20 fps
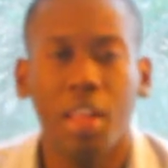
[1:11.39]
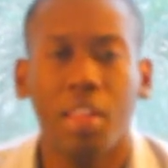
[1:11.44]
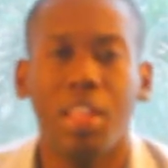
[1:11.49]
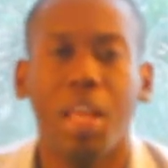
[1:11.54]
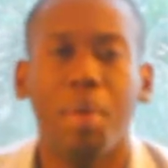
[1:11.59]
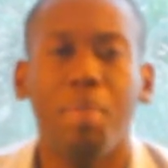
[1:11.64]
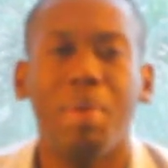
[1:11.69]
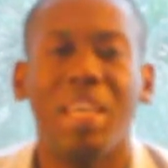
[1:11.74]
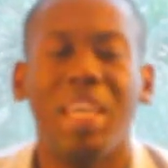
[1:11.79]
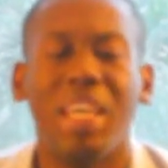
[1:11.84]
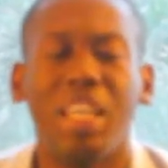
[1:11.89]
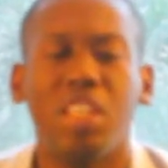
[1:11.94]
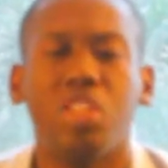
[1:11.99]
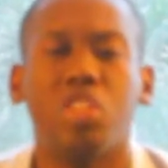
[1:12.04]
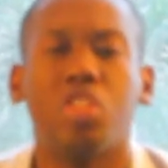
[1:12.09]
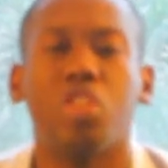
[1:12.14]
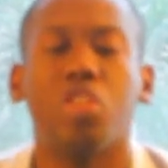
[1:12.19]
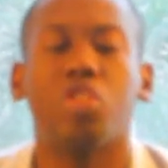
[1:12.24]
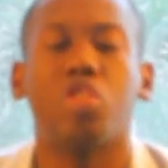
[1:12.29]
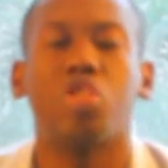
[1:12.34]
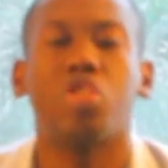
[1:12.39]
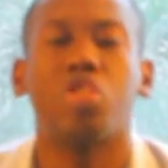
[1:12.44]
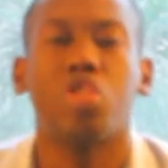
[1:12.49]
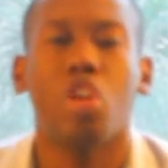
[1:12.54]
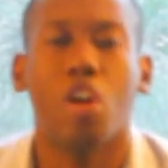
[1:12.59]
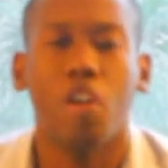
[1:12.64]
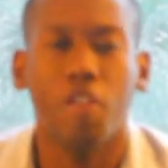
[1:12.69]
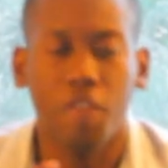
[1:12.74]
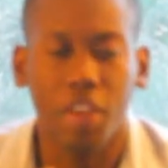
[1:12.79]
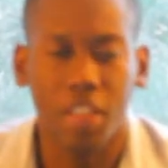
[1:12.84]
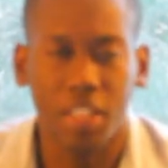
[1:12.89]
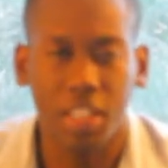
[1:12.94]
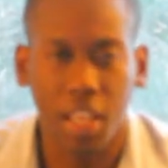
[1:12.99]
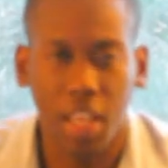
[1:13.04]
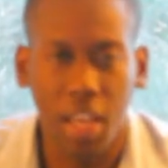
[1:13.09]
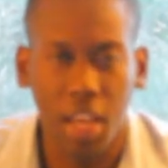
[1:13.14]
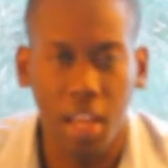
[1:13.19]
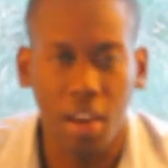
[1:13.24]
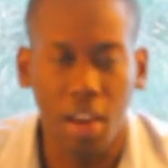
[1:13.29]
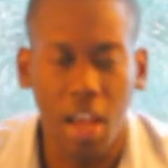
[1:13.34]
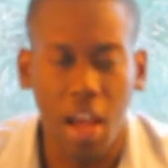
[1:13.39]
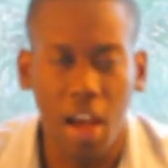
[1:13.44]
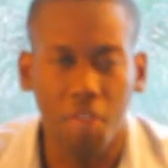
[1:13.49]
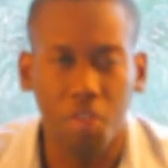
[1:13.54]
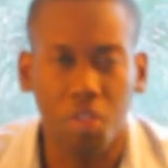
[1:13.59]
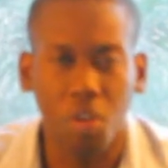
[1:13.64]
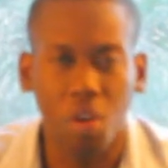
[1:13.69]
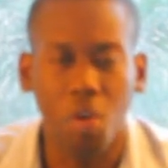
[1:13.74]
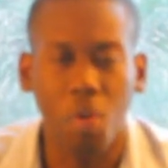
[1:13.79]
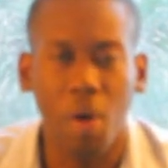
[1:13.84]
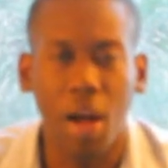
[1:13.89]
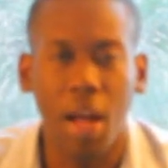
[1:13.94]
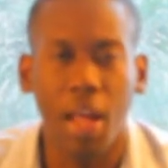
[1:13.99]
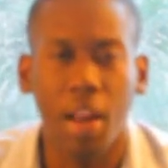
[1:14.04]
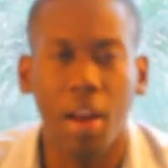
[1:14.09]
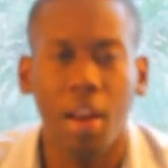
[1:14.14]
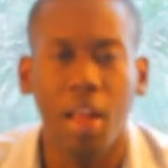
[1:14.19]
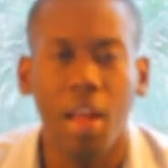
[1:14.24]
they begin to surface again after a while.